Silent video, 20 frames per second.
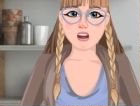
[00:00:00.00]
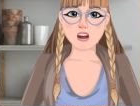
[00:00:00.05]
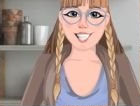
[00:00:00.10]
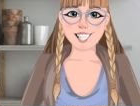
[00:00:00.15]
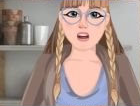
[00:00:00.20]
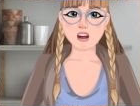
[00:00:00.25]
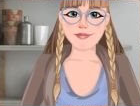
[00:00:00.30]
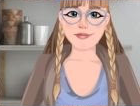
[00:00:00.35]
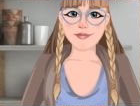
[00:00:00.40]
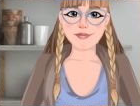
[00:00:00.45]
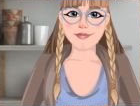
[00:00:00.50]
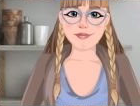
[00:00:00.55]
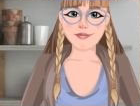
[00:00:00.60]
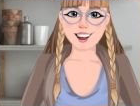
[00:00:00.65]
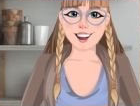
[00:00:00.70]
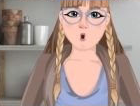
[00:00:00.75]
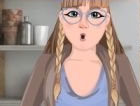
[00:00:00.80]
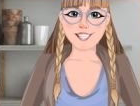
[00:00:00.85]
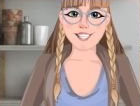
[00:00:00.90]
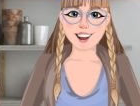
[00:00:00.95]
don't know,
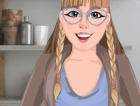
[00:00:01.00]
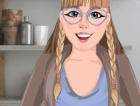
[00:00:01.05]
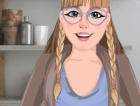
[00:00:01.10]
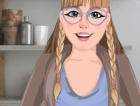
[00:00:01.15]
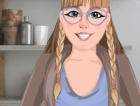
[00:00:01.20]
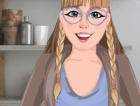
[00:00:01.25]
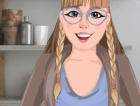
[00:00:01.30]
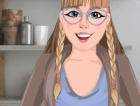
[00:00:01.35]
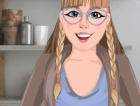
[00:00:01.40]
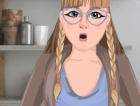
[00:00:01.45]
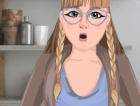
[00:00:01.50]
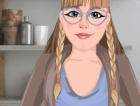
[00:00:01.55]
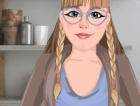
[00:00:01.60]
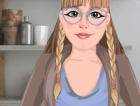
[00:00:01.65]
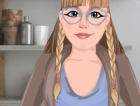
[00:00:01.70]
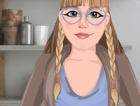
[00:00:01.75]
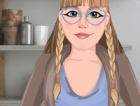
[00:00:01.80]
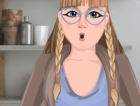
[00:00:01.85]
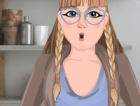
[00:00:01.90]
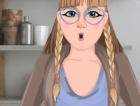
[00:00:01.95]
like Concord,
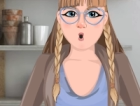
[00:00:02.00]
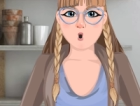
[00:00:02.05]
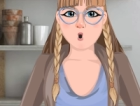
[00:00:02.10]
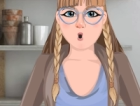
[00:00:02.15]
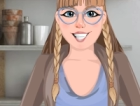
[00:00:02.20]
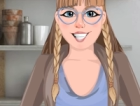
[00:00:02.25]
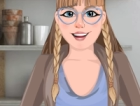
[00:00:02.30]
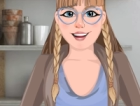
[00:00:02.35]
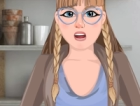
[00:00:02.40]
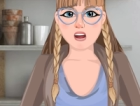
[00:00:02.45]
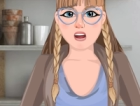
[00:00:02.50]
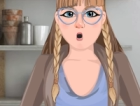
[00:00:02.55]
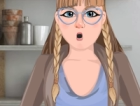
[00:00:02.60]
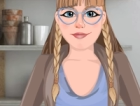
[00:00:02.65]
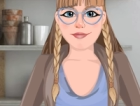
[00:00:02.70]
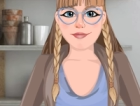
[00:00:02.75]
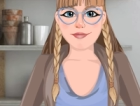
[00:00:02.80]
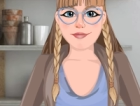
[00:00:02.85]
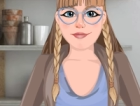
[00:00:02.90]
yeah. You know,